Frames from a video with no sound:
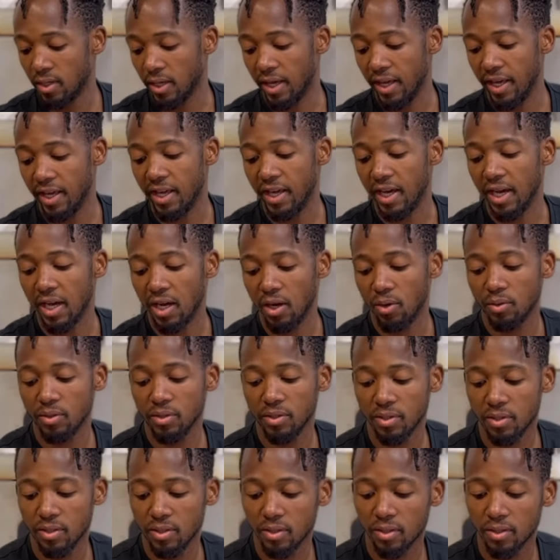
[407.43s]
8
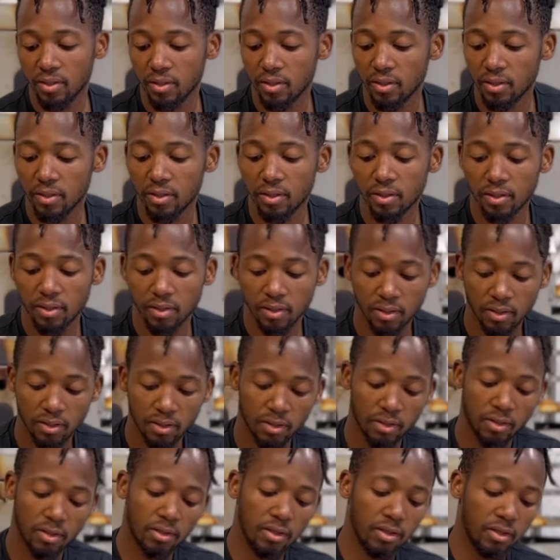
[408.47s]
hours
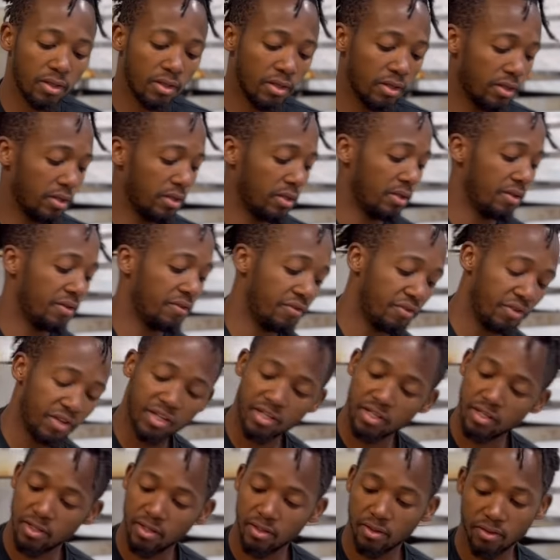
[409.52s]
in the
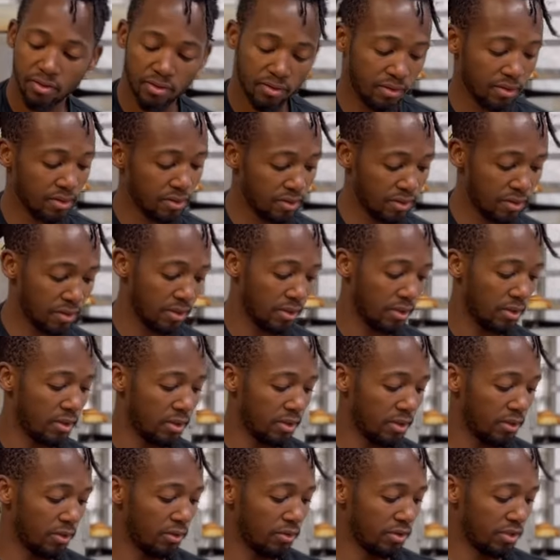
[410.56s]
fridge,
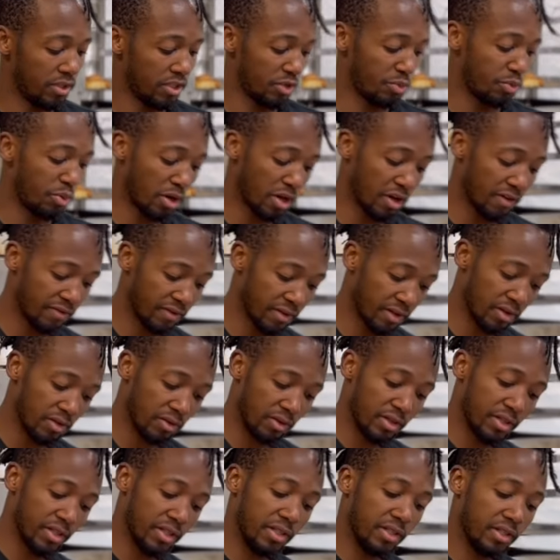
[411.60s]
which is perfect.
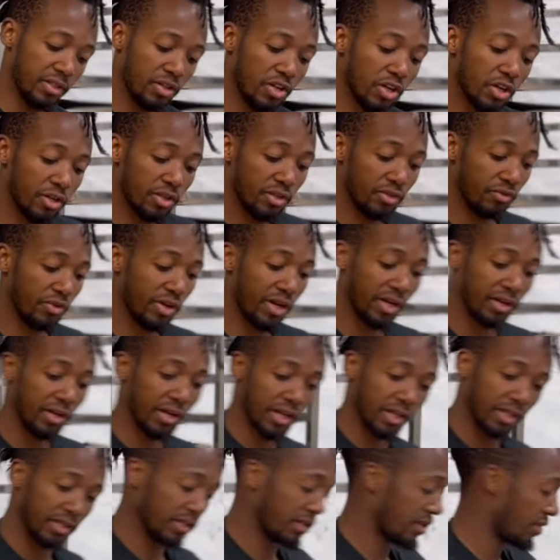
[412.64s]
Look, this is good. It's very nice.